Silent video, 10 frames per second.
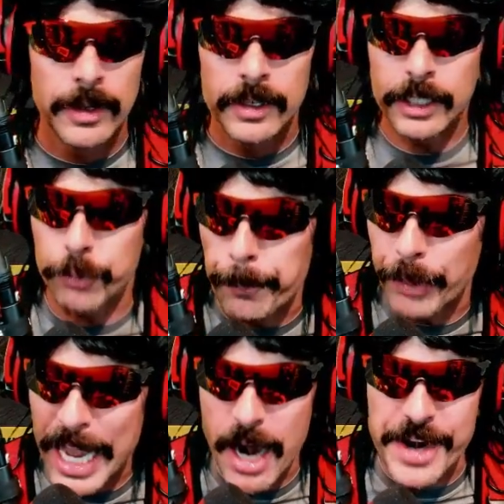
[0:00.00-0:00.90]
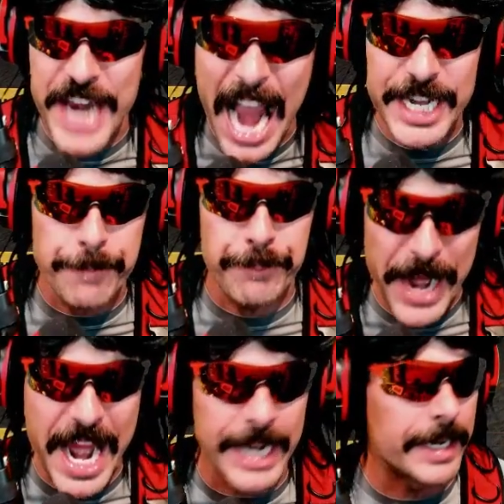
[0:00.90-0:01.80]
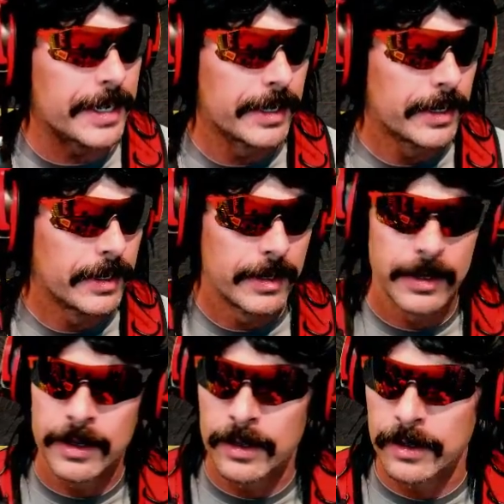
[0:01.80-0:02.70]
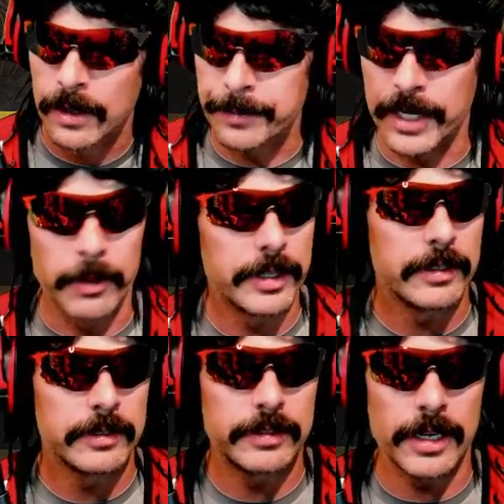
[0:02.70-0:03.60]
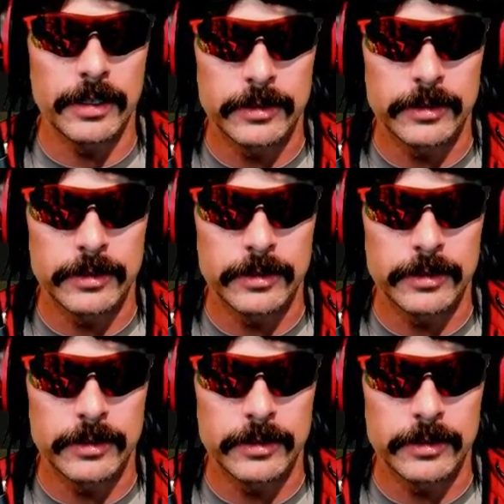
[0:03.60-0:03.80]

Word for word: Because we're playing on 90 ping! I'm done with it. See ya.